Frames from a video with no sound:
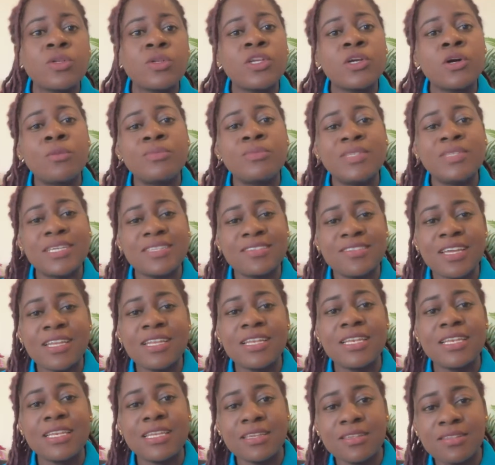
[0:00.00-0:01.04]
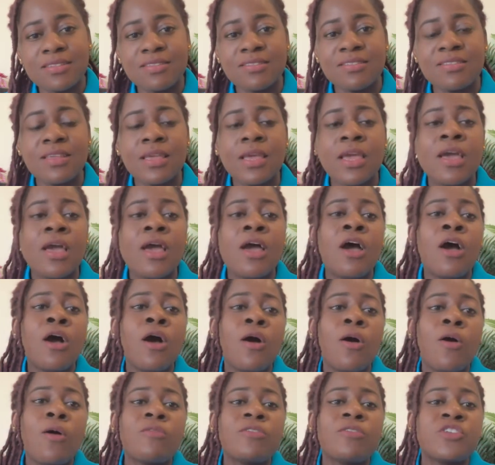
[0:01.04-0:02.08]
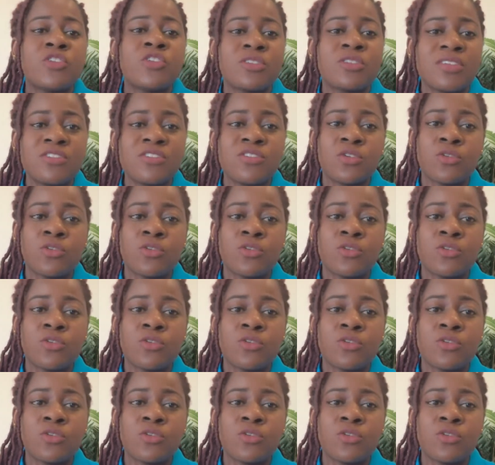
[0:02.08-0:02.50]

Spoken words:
the updated list of shortage